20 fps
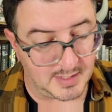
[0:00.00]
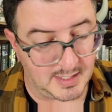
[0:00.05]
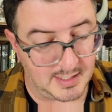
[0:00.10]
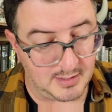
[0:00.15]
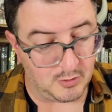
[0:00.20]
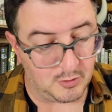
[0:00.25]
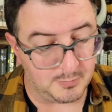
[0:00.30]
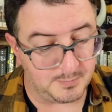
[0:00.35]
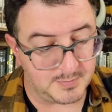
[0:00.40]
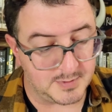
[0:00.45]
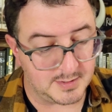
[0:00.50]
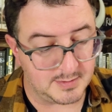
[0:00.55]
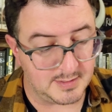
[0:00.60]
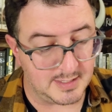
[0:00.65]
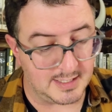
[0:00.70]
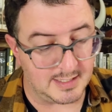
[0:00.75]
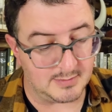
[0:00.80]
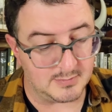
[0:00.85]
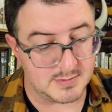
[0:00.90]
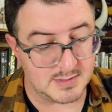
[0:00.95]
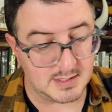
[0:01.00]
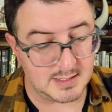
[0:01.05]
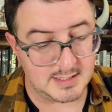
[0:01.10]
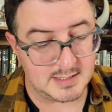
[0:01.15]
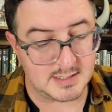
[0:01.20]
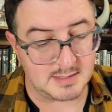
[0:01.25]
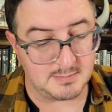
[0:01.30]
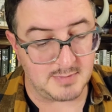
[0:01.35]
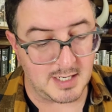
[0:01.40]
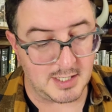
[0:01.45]
I hoped that I was at
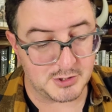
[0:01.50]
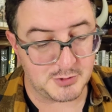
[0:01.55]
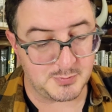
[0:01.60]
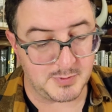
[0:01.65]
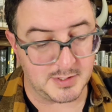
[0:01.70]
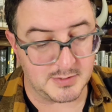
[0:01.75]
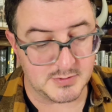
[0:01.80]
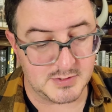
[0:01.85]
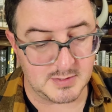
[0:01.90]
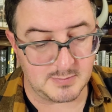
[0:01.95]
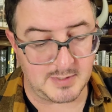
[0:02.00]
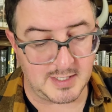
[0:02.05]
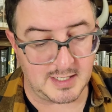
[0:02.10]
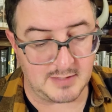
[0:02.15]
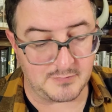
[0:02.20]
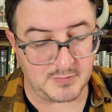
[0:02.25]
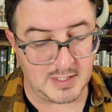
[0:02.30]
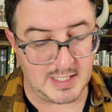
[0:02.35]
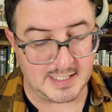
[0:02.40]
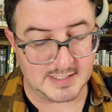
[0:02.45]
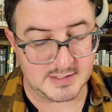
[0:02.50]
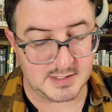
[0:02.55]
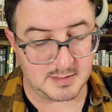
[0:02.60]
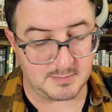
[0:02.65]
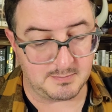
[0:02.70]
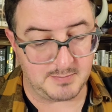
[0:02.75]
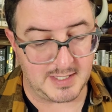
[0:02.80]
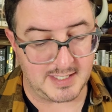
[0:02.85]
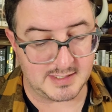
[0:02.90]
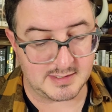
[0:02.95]
least a mosh pit or some kind of classic
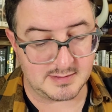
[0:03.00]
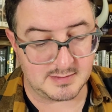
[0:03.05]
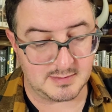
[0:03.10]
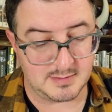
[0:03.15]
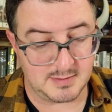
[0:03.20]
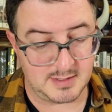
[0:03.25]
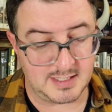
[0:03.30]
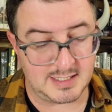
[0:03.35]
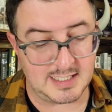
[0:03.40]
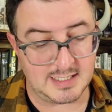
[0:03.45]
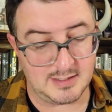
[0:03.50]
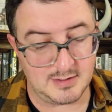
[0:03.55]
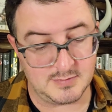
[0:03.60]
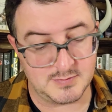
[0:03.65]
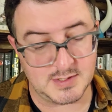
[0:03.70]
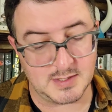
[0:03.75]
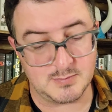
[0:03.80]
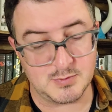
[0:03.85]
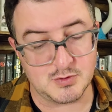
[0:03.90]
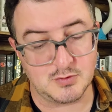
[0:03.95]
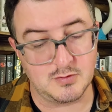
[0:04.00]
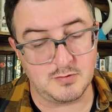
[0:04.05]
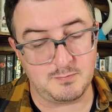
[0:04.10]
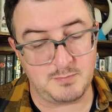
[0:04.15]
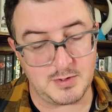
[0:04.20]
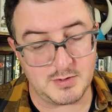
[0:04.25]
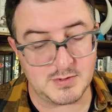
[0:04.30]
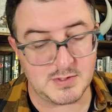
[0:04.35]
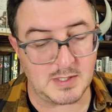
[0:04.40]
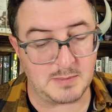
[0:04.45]
based, some sort
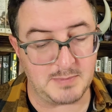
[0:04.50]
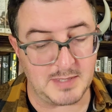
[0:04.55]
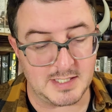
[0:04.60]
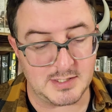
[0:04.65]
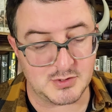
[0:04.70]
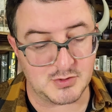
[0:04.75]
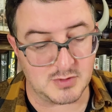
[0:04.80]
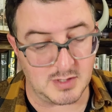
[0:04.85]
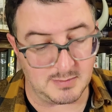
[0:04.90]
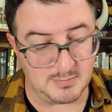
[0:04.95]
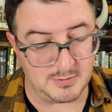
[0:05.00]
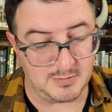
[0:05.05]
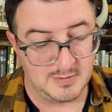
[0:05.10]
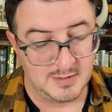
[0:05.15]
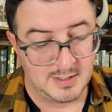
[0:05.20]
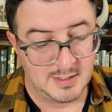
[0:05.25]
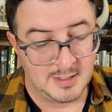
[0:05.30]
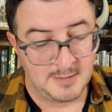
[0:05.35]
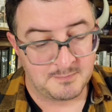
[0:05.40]
of music based trouble.